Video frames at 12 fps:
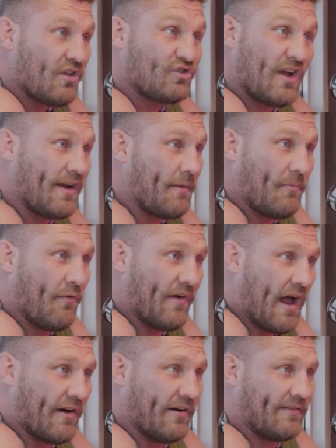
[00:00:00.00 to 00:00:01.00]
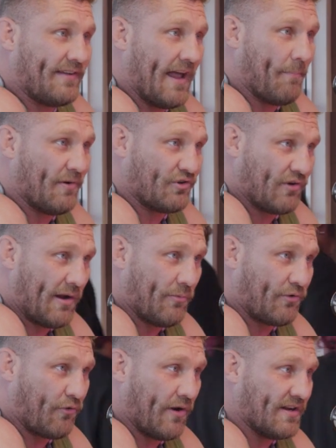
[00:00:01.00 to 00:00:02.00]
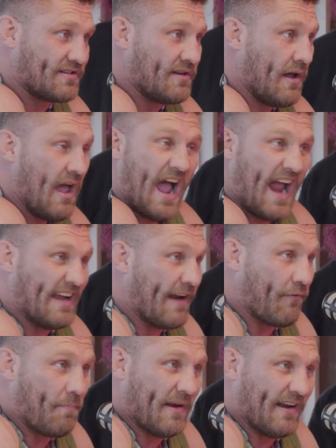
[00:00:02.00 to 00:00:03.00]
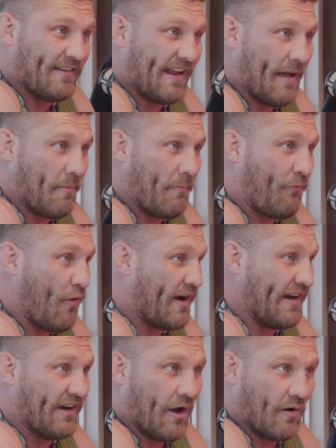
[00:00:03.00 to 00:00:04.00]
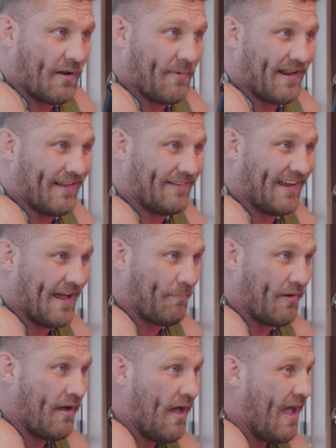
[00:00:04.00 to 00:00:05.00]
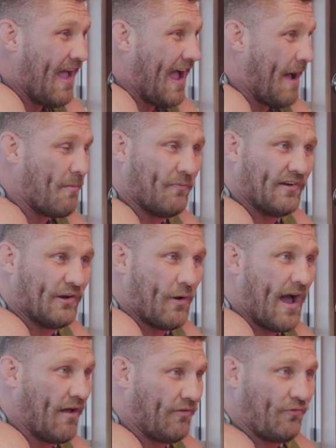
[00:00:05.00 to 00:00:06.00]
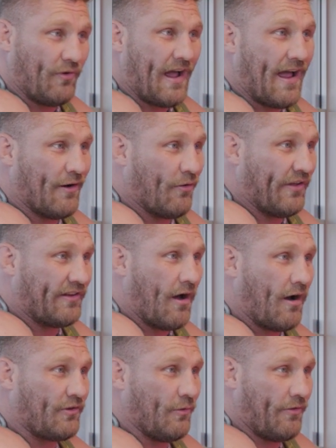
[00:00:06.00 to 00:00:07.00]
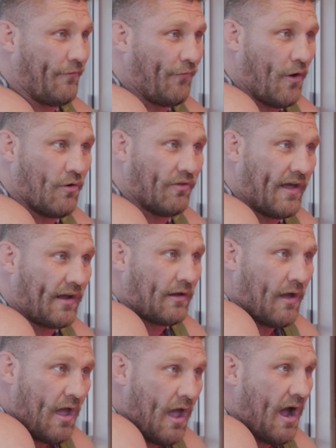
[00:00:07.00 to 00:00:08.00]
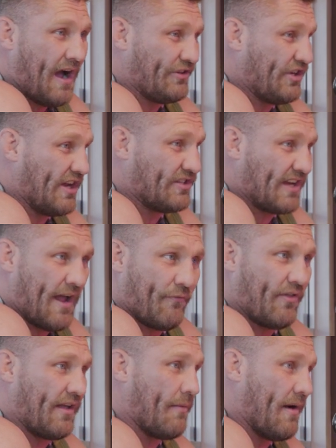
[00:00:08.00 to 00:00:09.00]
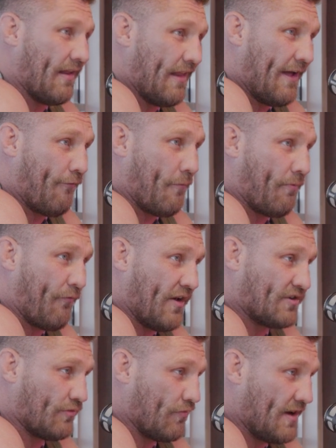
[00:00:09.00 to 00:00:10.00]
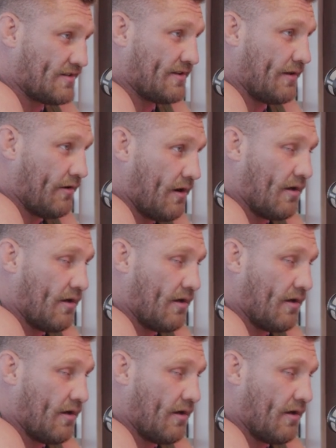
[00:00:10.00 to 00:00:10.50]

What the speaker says: So I ended up moving out here to Tampa to train with Chris. I'd never been to Tampa before. I didn't know anybody in Tampa. I moved into a house from a guy I'd only talked to on the phone. Like, I changed everything in my life for professional wrestling.